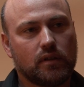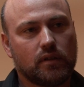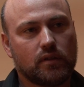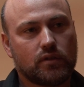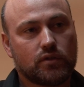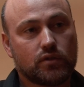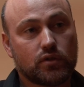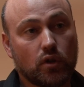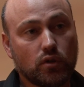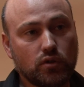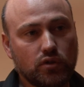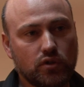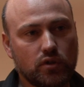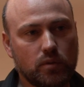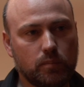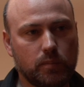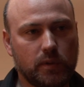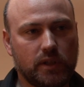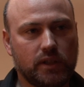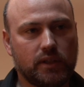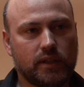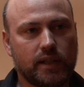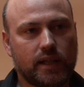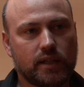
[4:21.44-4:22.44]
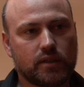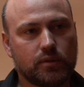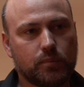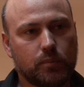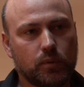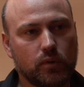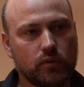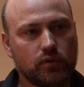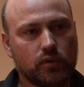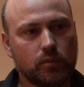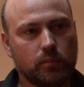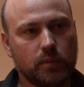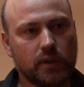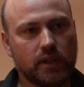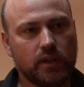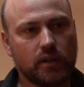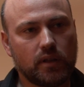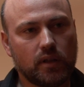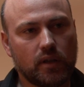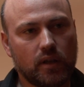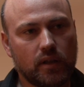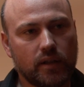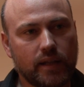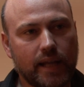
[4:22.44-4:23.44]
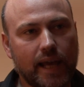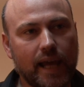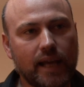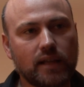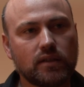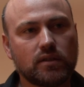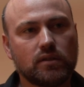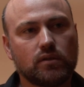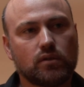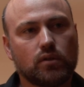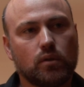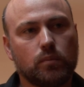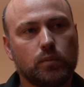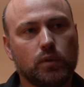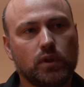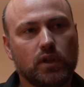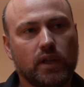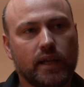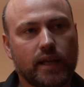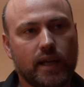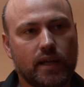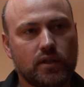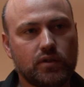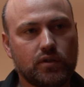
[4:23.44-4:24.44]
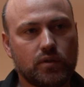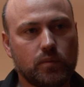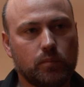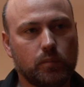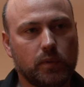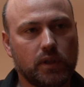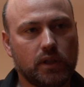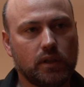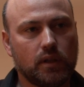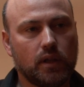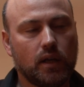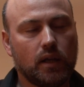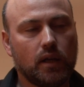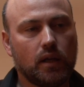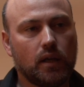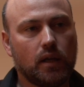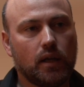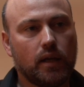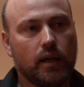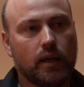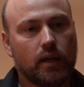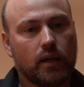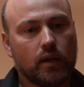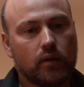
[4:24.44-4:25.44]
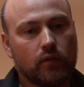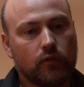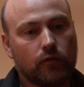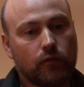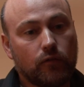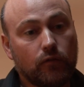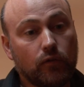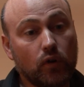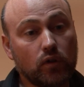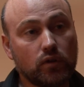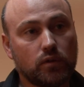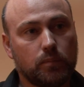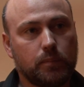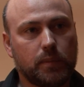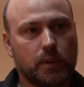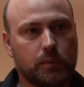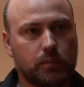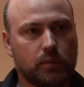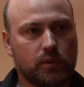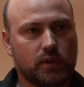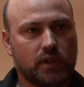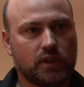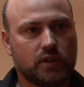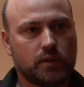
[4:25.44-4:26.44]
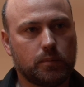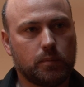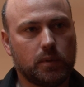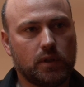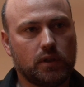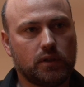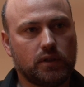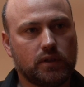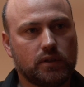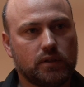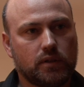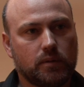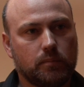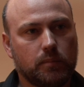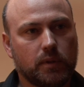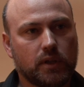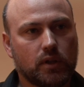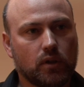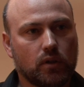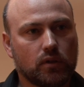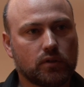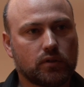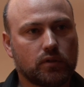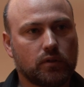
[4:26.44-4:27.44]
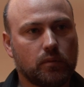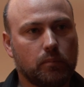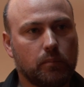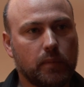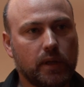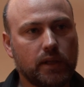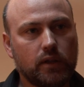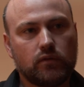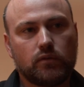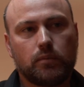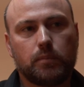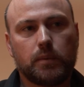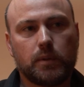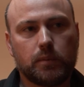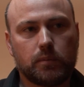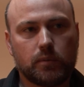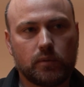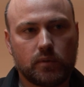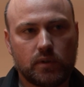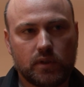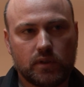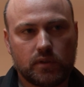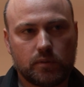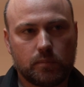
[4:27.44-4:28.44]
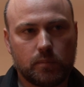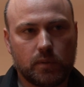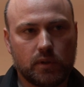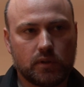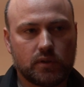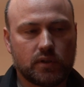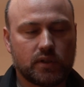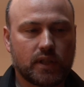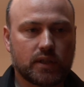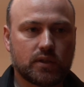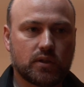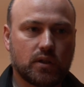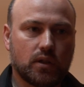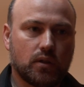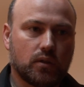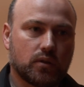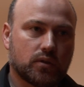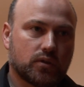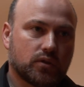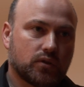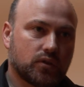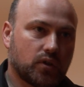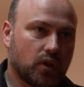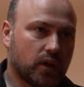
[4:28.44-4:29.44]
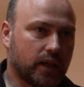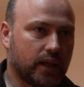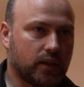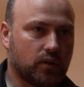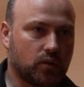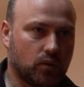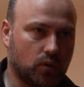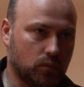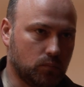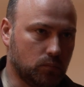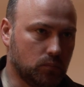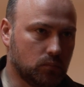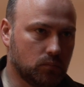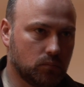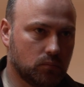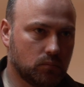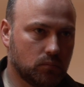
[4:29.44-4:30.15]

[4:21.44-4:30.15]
social media has proven to be an excellent communication mean for the people with disabilities, because many of the people with disabilities actually are stuck at home.